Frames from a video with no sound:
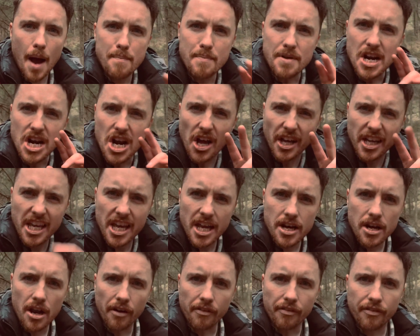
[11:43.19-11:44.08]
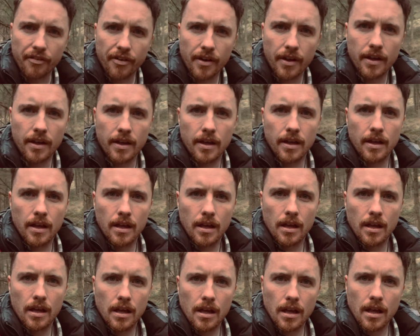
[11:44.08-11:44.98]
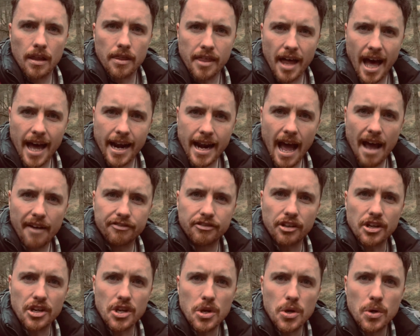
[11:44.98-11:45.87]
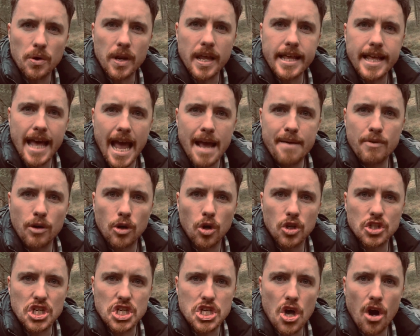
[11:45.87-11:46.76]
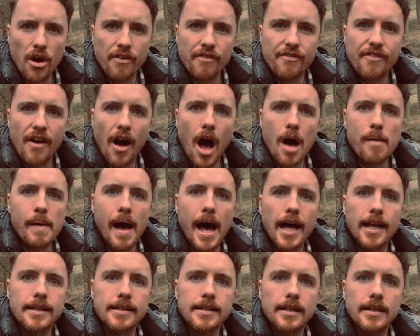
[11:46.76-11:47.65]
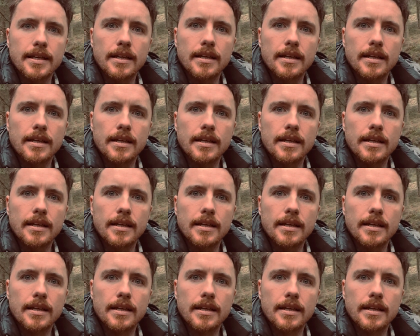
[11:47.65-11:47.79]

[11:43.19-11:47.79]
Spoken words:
But lucky enough, that afternoon he came across a young farmhand